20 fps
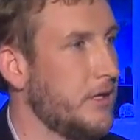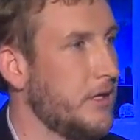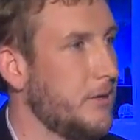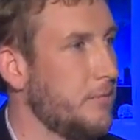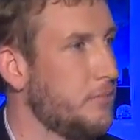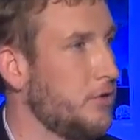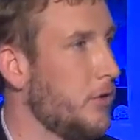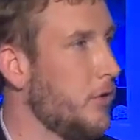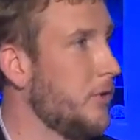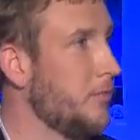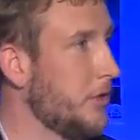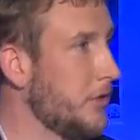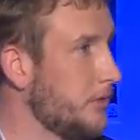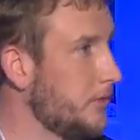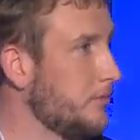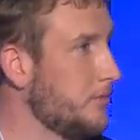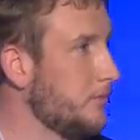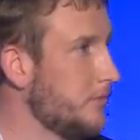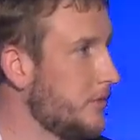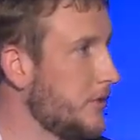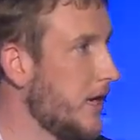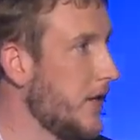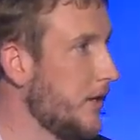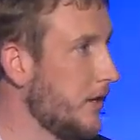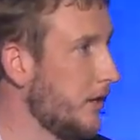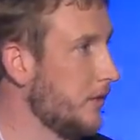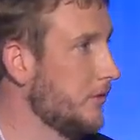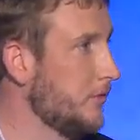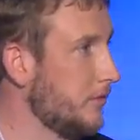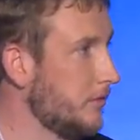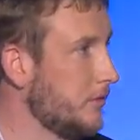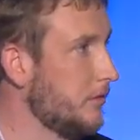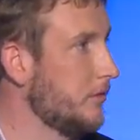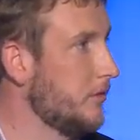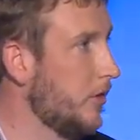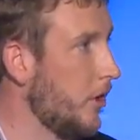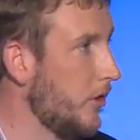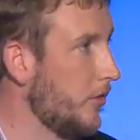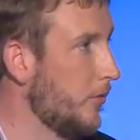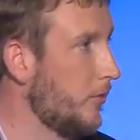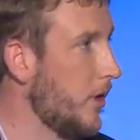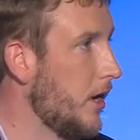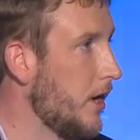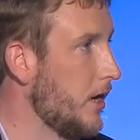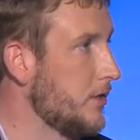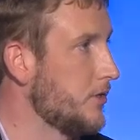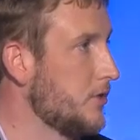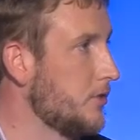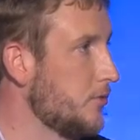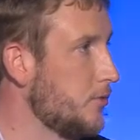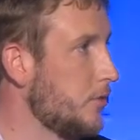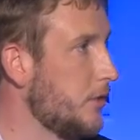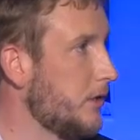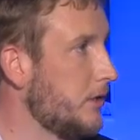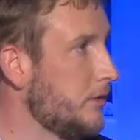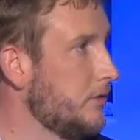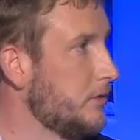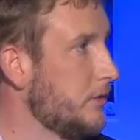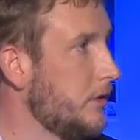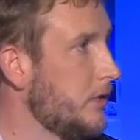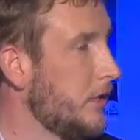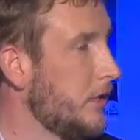employment data on the rise as well.